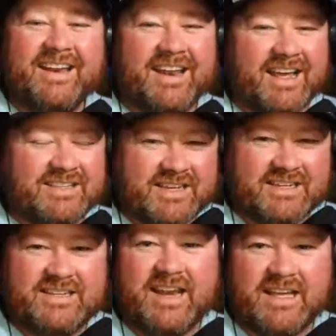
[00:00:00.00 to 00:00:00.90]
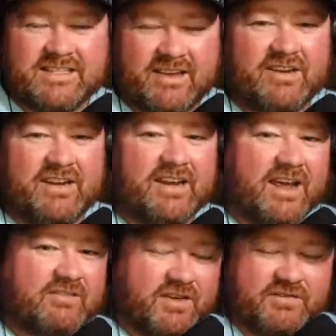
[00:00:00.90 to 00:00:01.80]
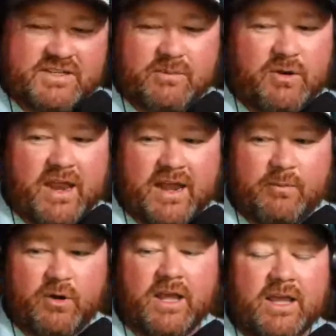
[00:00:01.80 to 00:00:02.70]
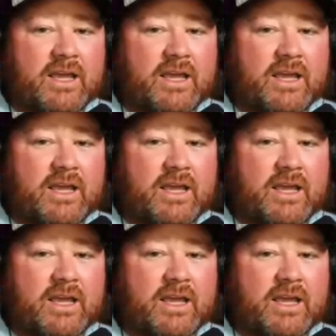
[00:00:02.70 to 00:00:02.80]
960, 970, 950, somewhere in that neighborhood.